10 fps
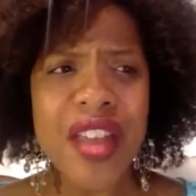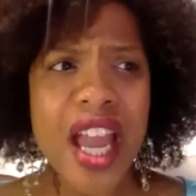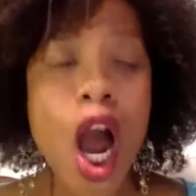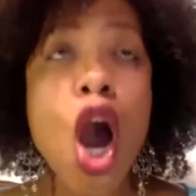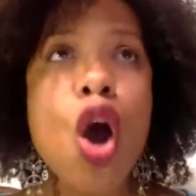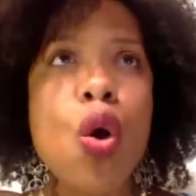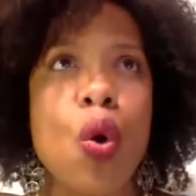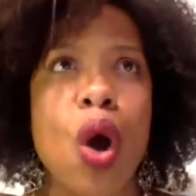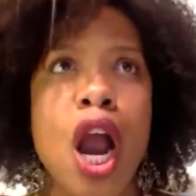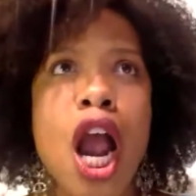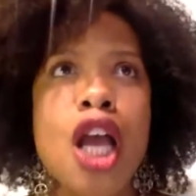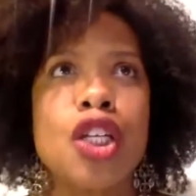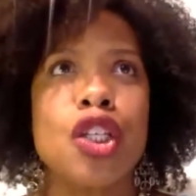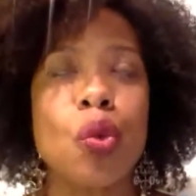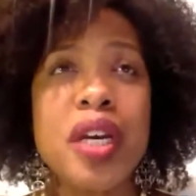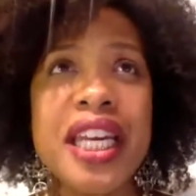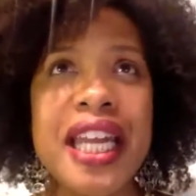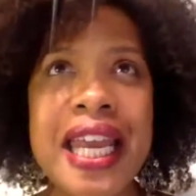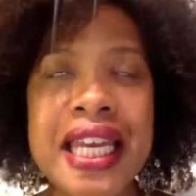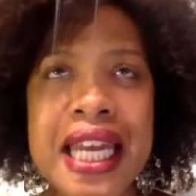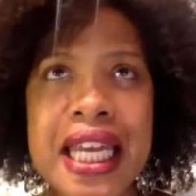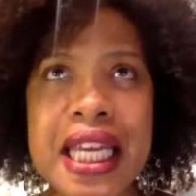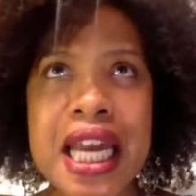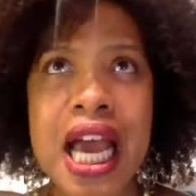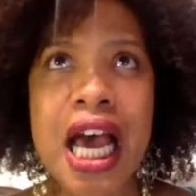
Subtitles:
they, so when it ended,